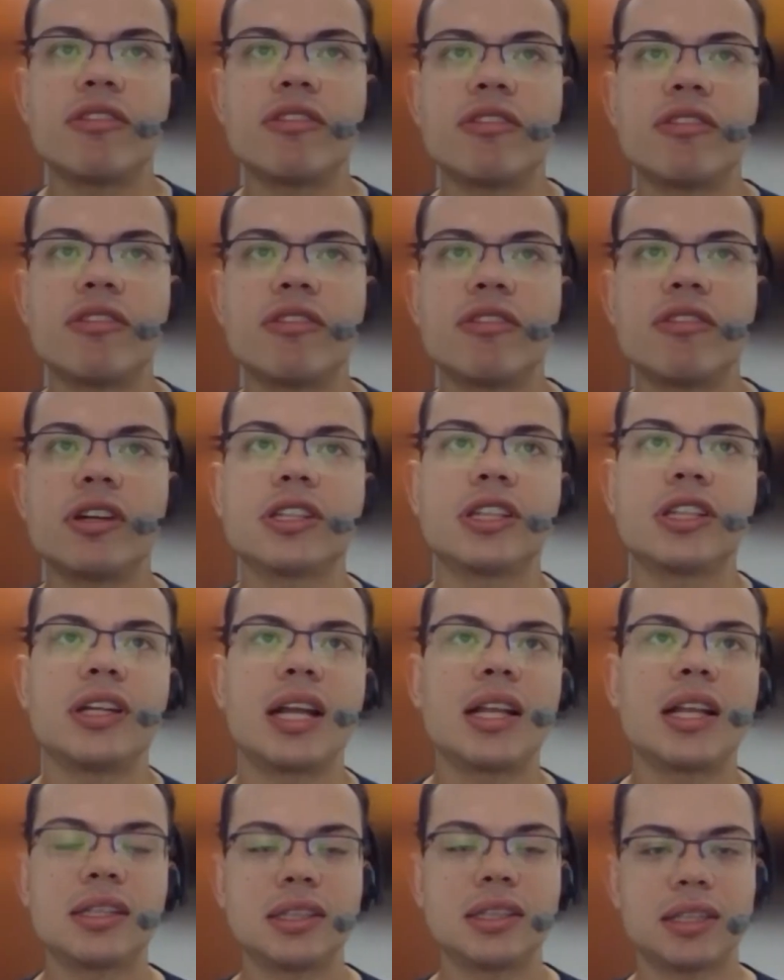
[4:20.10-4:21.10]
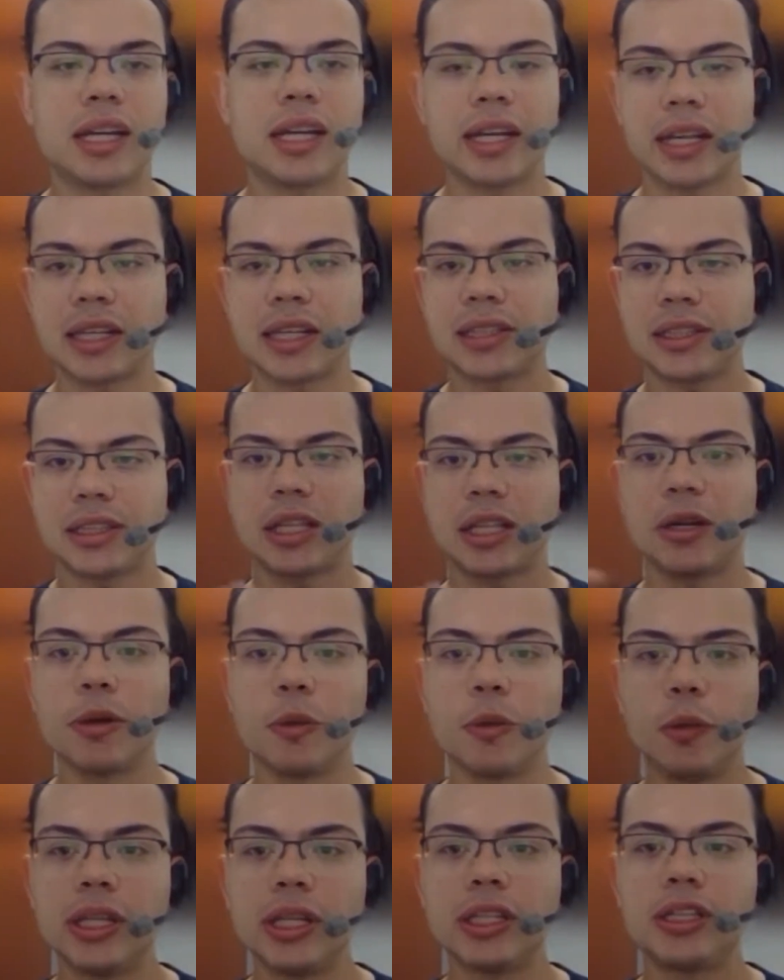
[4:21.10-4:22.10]
The main functionalities, I guess,
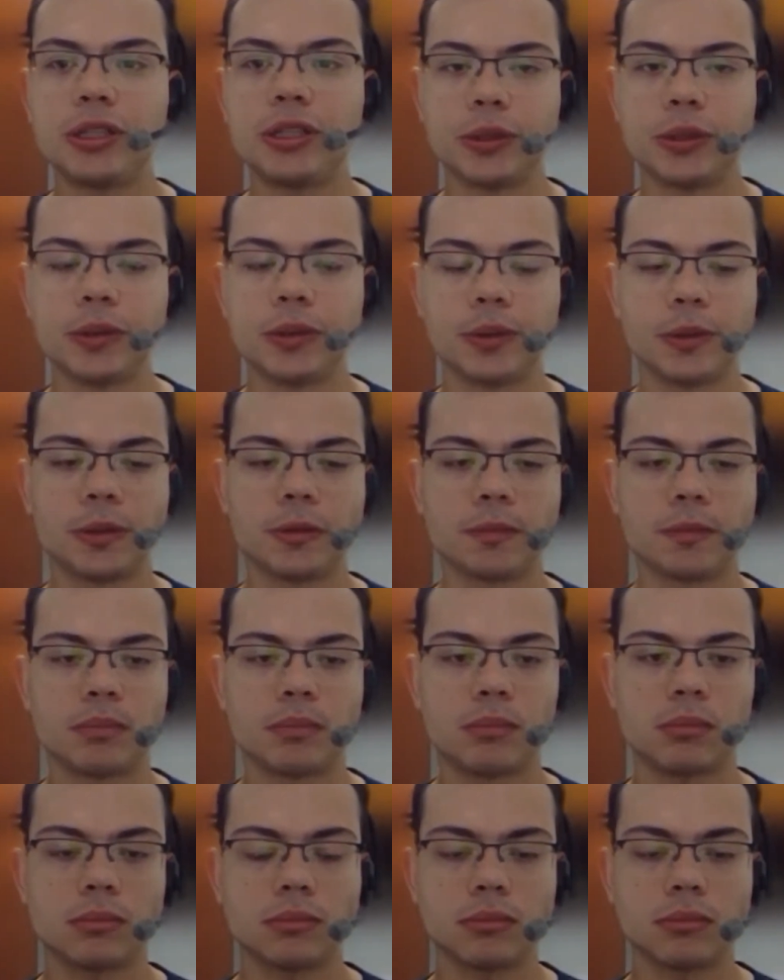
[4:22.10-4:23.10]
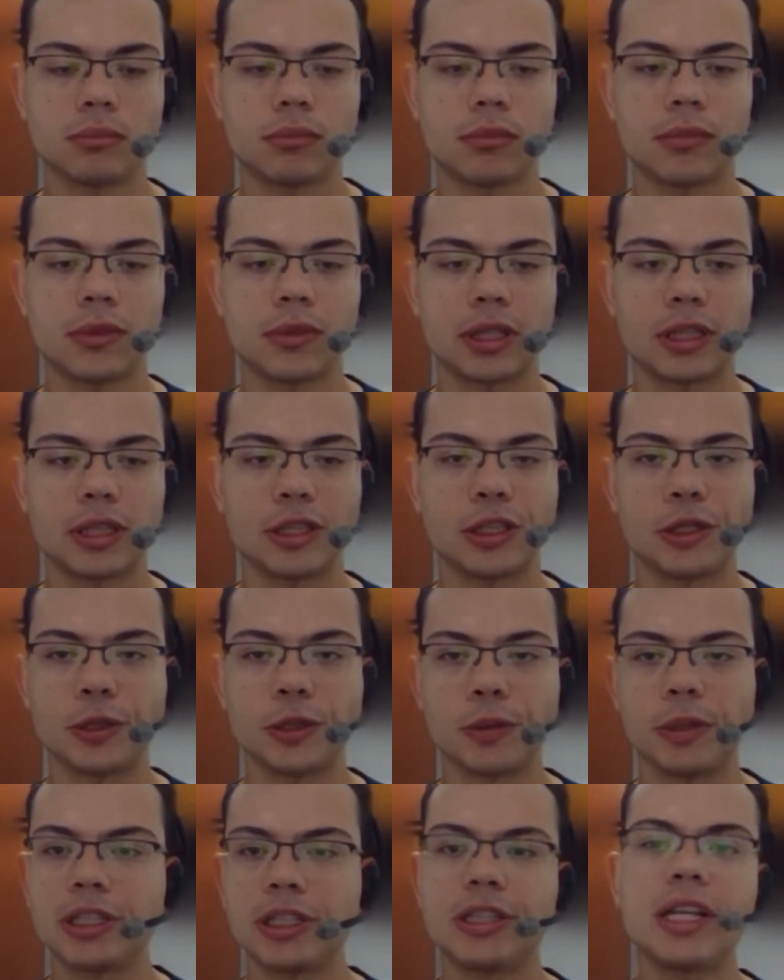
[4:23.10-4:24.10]
we need to
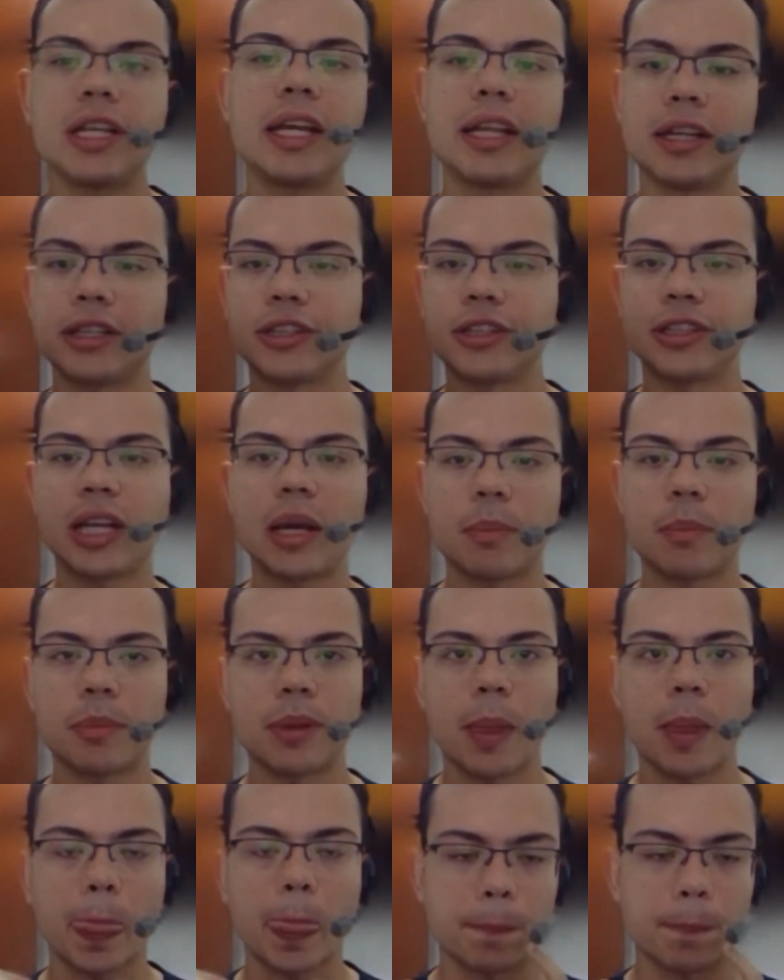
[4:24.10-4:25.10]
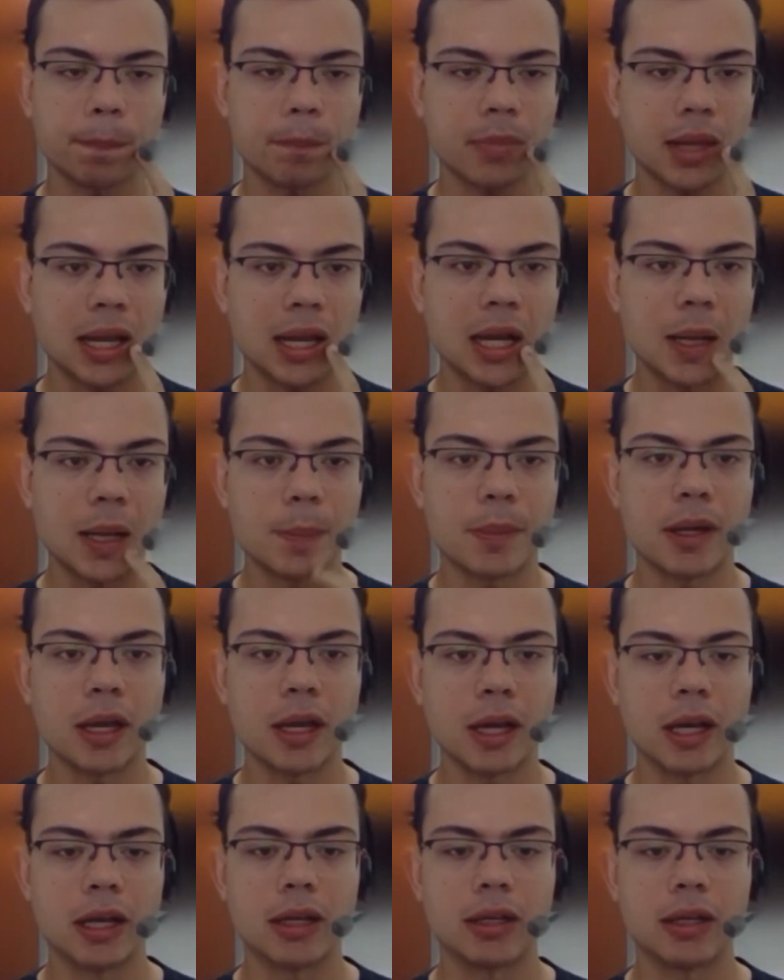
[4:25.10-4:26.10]
just taking a step up
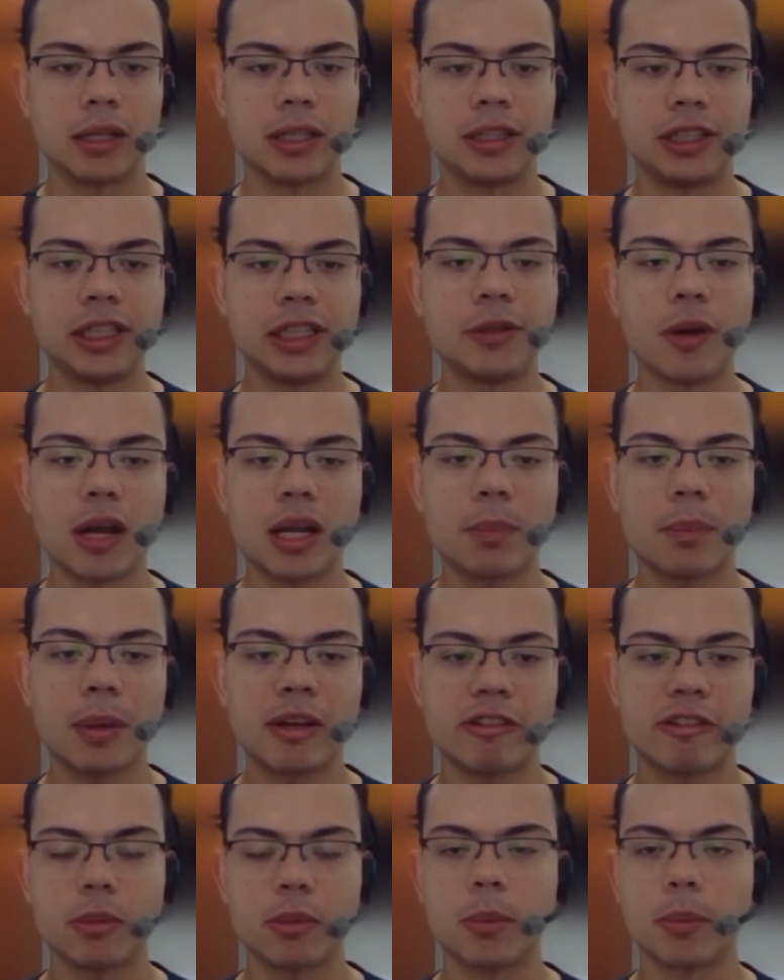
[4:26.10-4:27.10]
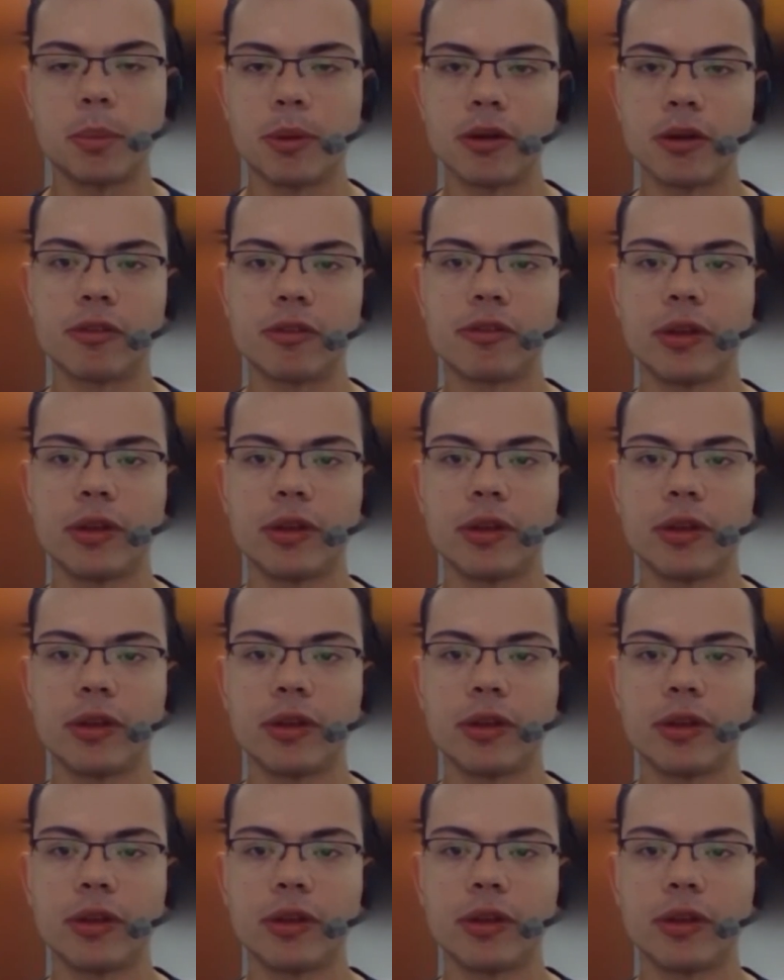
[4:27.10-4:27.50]
and seeing RocketPy from above.